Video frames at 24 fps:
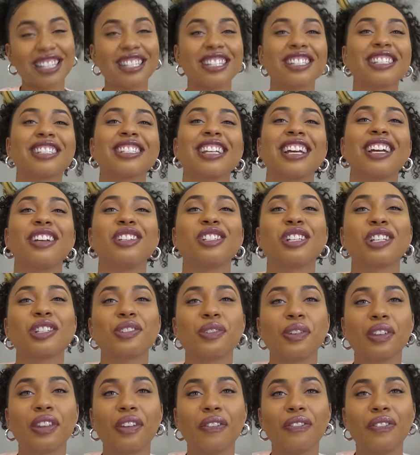know. I should say,
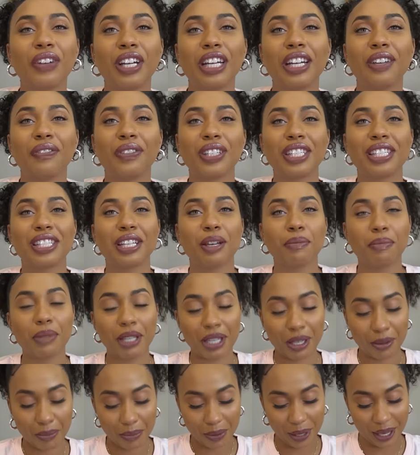just for the fun of it, send
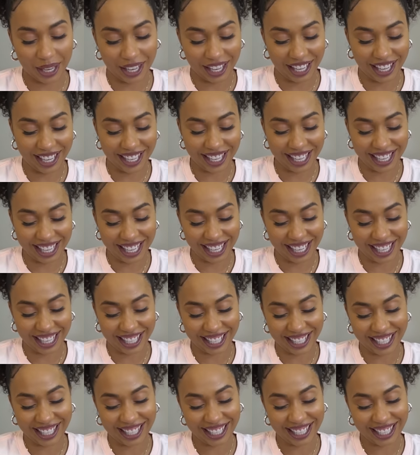me a pic.